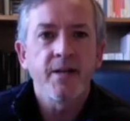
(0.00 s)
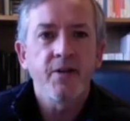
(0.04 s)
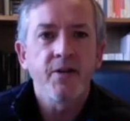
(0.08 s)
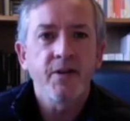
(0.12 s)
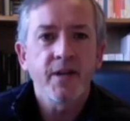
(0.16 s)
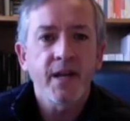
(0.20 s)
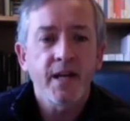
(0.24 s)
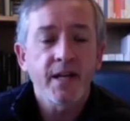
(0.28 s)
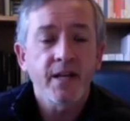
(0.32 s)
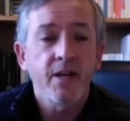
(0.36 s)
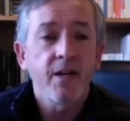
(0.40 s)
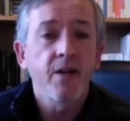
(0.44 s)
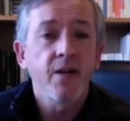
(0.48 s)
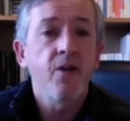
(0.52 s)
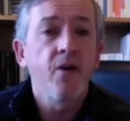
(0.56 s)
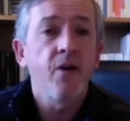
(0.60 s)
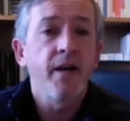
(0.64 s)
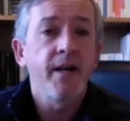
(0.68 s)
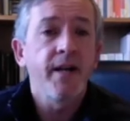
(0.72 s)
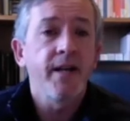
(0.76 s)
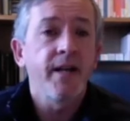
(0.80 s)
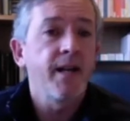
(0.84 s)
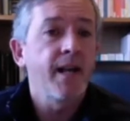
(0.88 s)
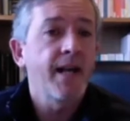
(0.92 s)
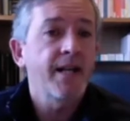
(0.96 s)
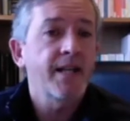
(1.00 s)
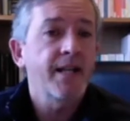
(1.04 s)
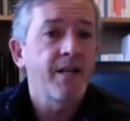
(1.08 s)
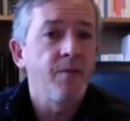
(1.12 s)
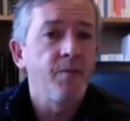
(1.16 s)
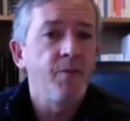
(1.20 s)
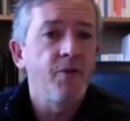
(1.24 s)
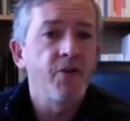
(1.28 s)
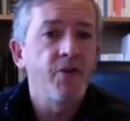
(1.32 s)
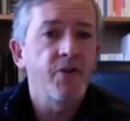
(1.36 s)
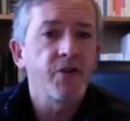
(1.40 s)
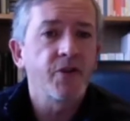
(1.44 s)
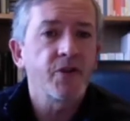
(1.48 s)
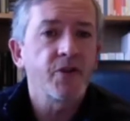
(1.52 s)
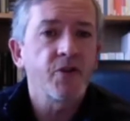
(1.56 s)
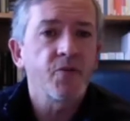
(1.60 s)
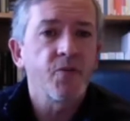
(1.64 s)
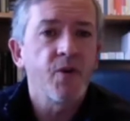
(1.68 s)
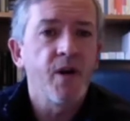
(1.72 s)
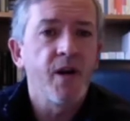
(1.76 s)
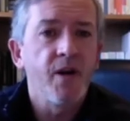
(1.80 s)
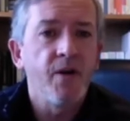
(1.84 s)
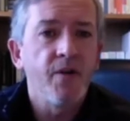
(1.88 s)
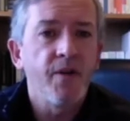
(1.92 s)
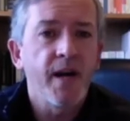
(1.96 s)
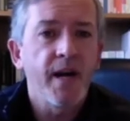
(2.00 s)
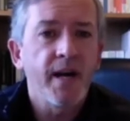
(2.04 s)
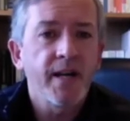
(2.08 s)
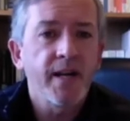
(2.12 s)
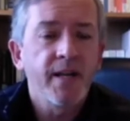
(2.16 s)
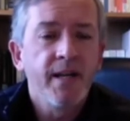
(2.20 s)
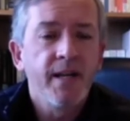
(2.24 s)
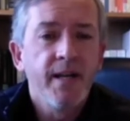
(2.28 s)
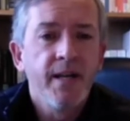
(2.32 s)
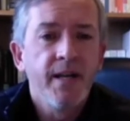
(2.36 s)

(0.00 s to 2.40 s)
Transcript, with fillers: get it a lot in Latin music as well. That,